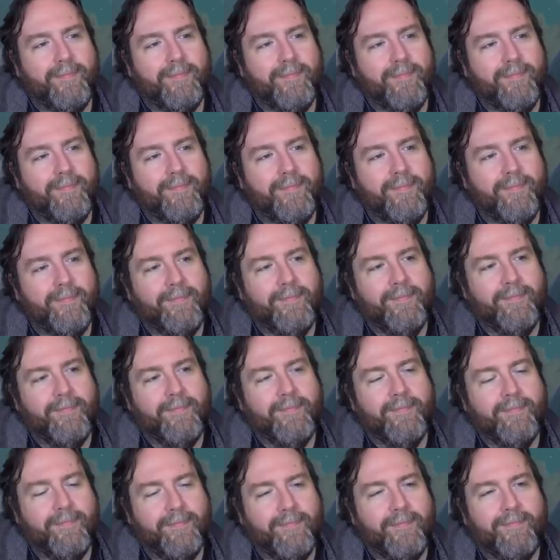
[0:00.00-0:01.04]

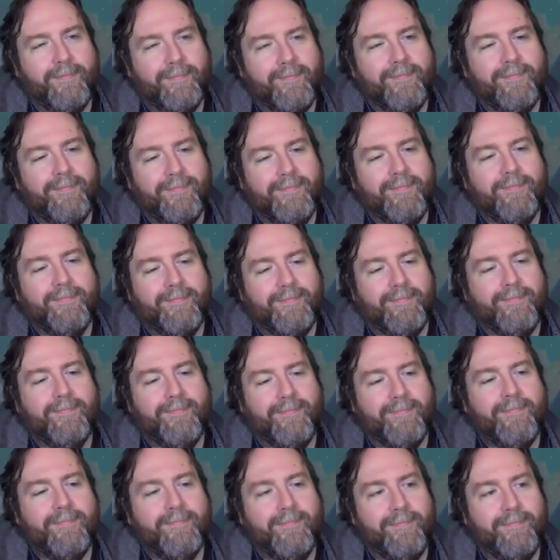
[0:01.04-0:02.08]

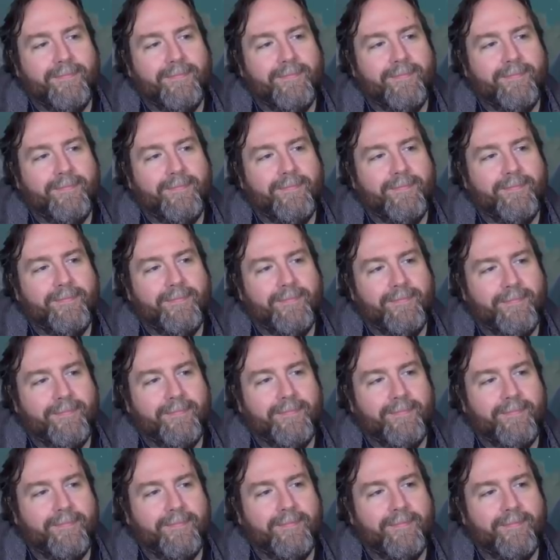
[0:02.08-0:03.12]

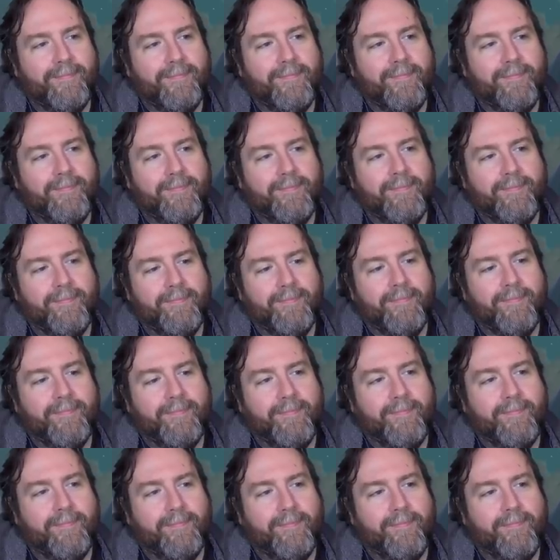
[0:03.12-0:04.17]

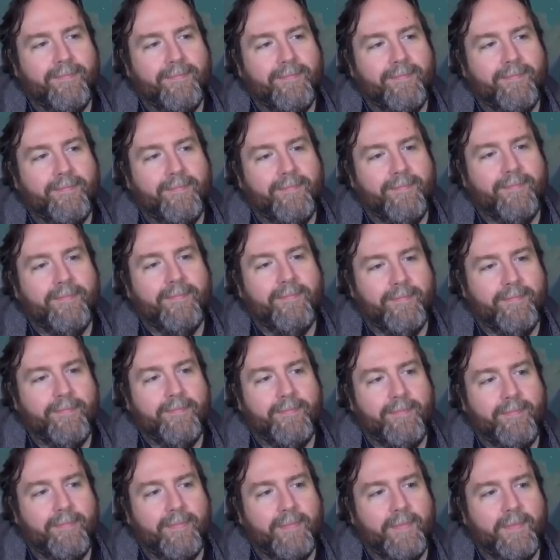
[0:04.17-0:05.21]

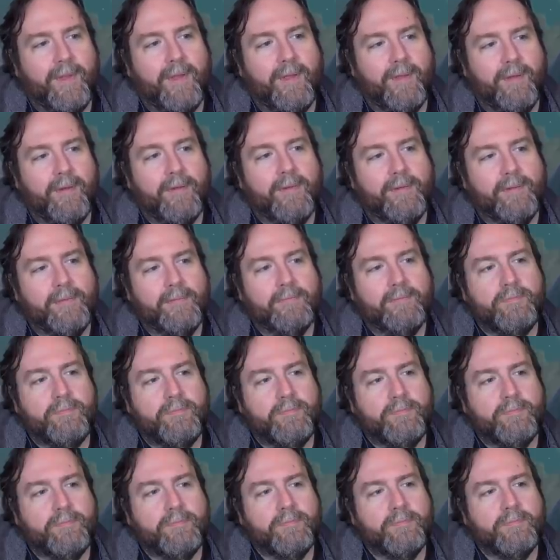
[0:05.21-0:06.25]

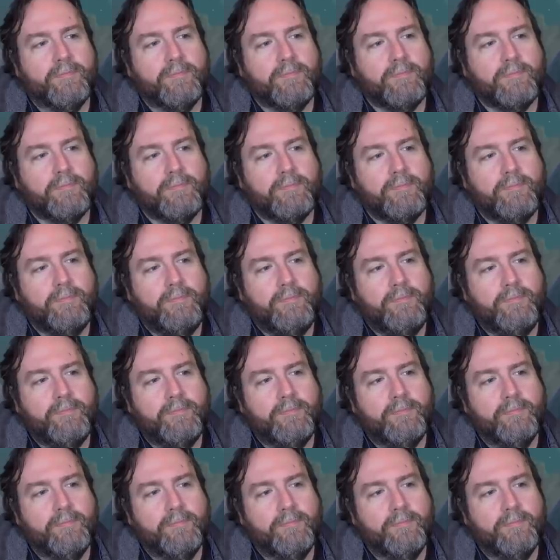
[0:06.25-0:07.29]

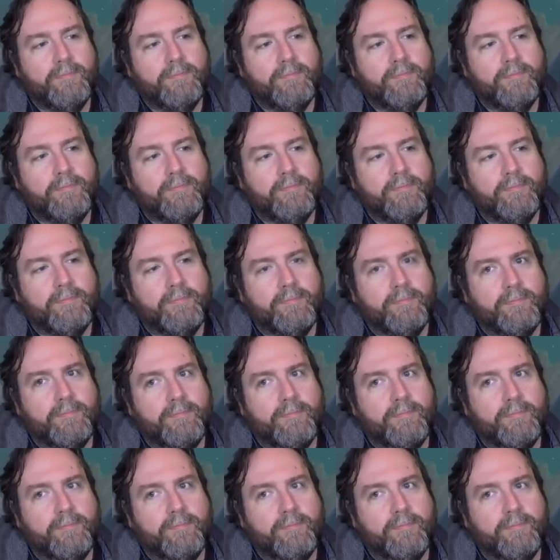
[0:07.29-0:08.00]
This person isn't speaking.